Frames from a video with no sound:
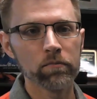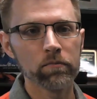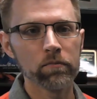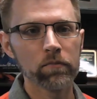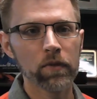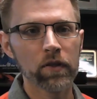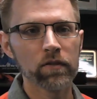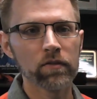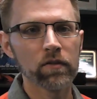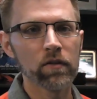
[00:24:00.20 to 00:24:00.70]

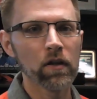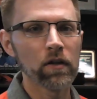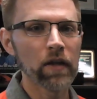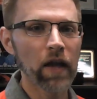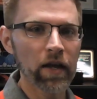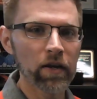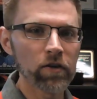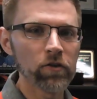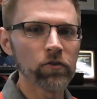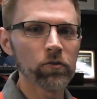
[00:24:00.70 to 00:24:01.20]
because the
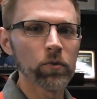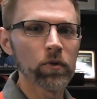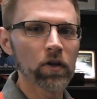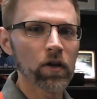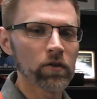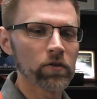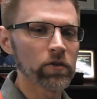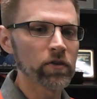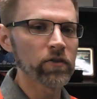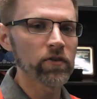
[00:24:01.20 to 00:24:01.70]
90 to
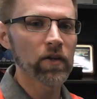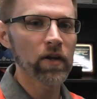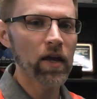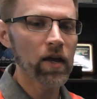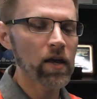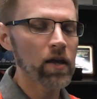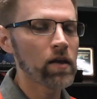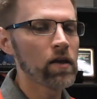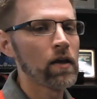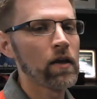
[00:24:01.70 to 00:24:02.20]
100 is an
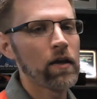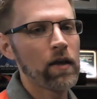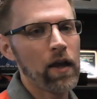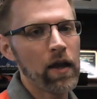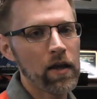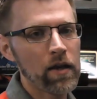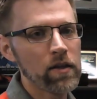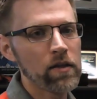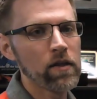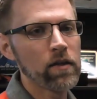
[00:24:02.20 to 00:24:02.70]
A,
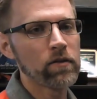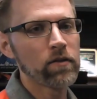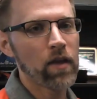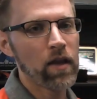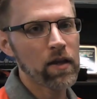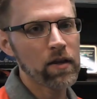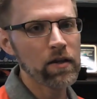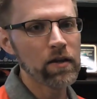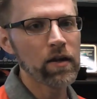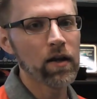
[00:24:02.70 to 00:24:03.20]
80 to
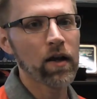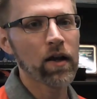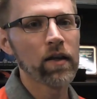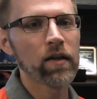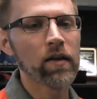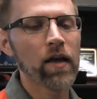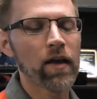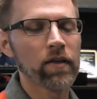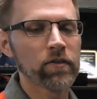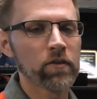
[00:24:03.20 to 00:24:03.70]

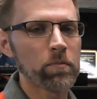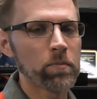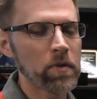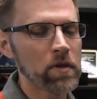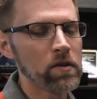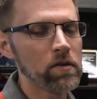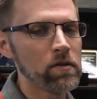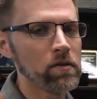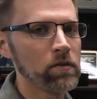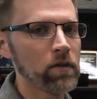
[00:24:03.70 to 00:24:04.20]
89 as a
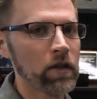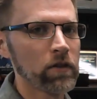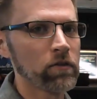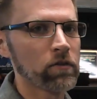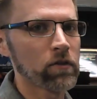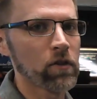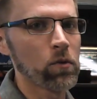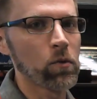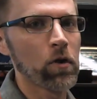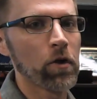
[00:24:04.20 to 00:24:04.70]
B, and
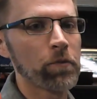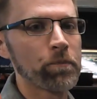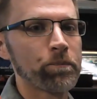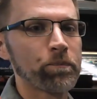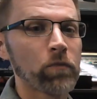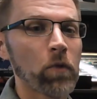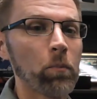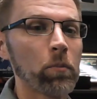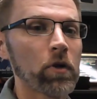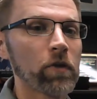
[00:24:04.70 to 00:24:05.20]
so on.
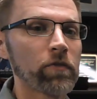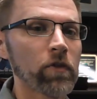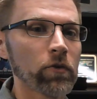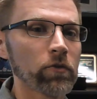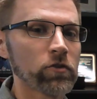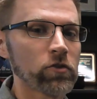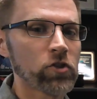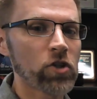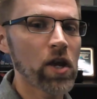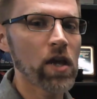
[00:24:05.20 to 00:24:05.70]
But if
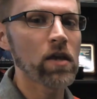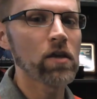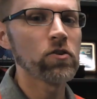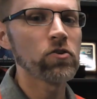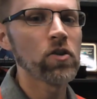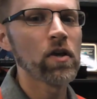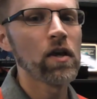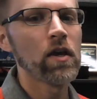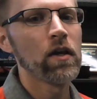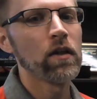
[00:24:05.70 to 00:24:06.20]
those change,
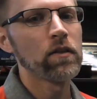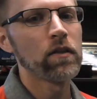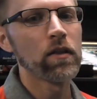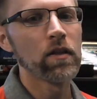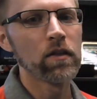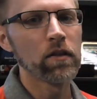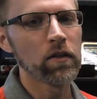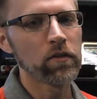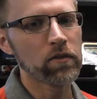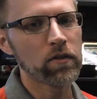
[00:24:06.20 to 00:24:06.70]

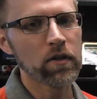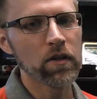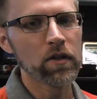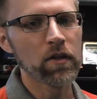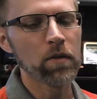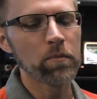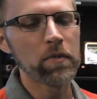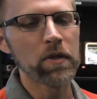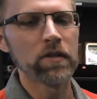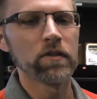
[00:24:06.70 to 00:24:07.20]
then this could end
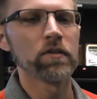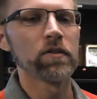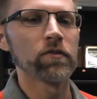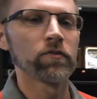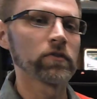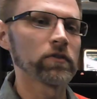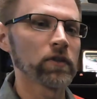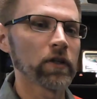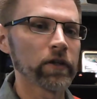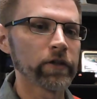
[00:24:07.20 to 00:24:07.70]
up being a
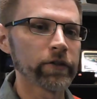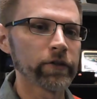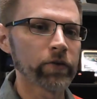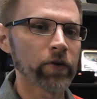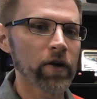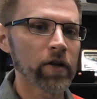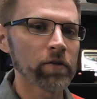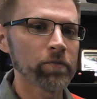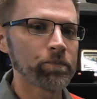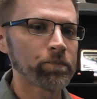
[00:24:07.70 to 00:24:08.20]
different letter
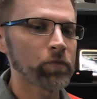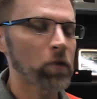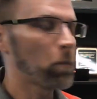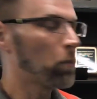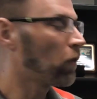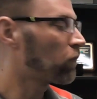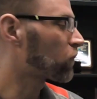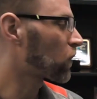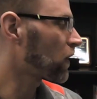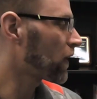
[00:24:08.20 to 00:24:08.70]
grade.
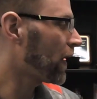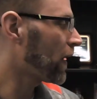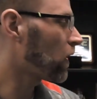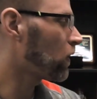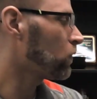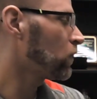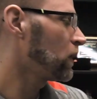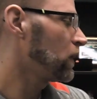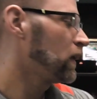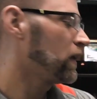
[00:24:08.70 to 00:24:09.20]
But for
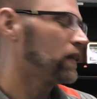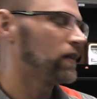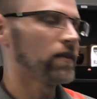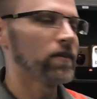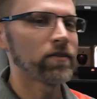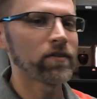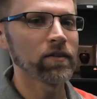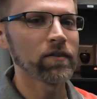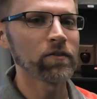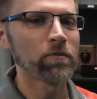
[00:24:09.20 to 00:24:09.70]
now,
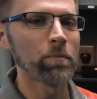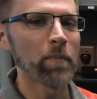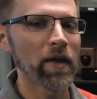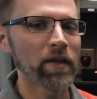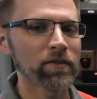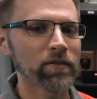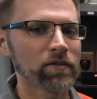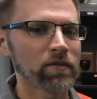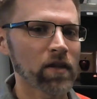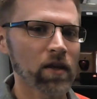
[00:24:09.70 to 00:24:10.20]
this is
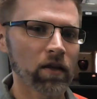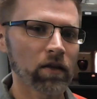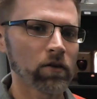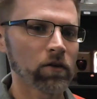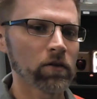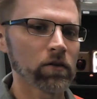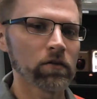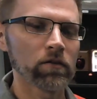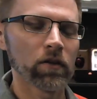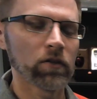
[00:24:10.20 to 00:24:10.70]
met
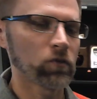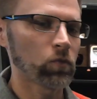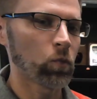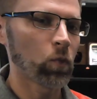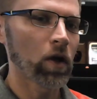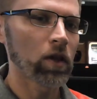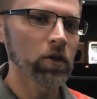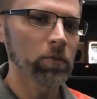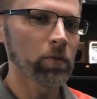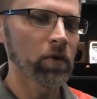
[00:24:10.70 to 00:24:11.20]
standard. It's
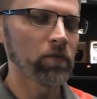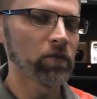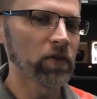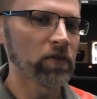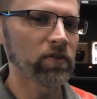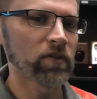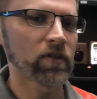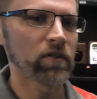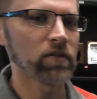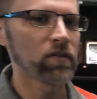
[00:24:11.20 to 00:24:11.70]
well above the
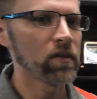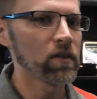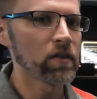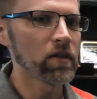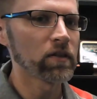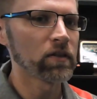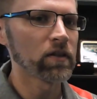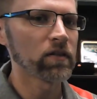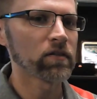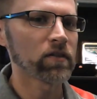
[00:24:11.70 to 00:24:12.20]
60
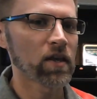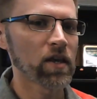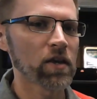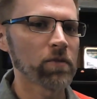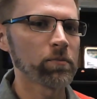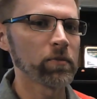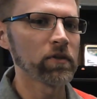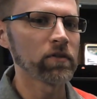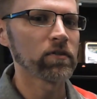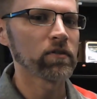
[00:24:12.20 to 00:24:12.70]
that this
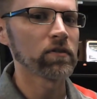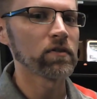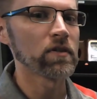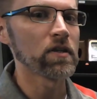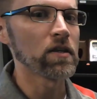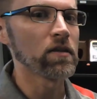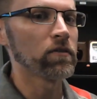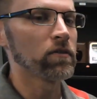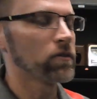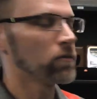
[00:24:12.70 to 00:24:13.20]
campus
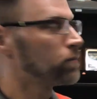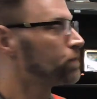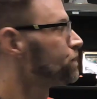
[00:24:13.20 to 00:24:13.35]
needs.